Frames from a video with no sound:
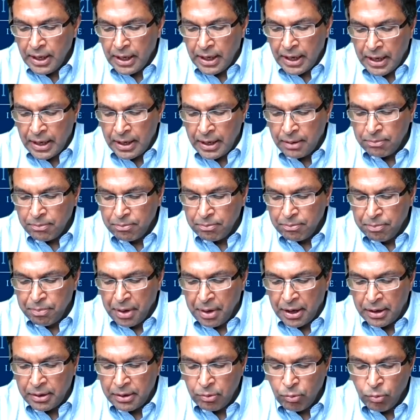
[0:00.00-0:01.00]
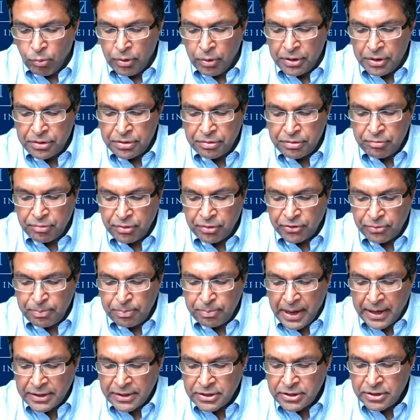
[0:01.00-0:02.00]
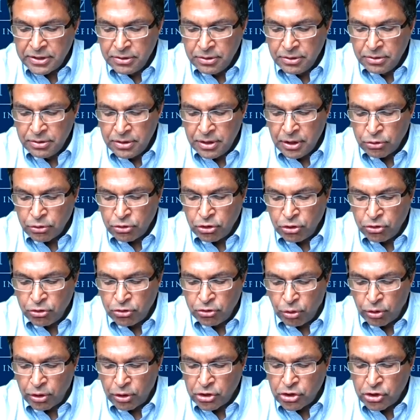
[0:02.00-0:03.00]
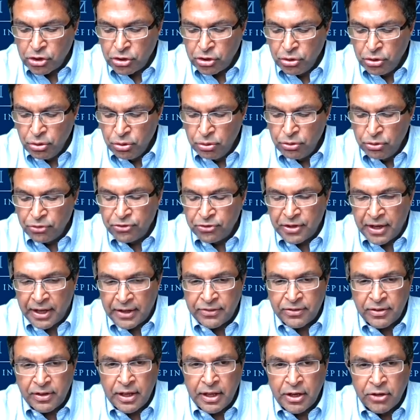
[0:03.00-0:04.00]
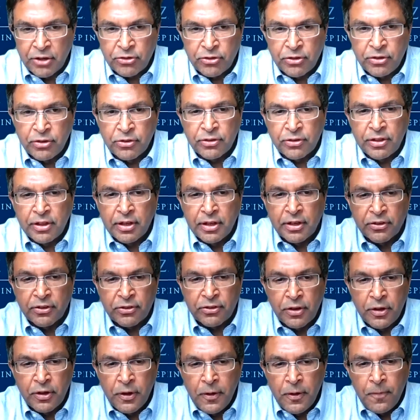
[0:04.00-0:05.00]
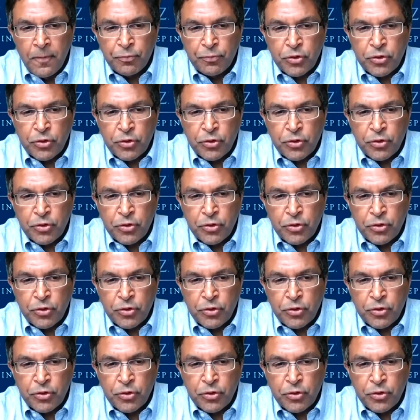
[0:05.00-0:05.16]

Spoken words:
But with respect to sort of 2 sets of issues, this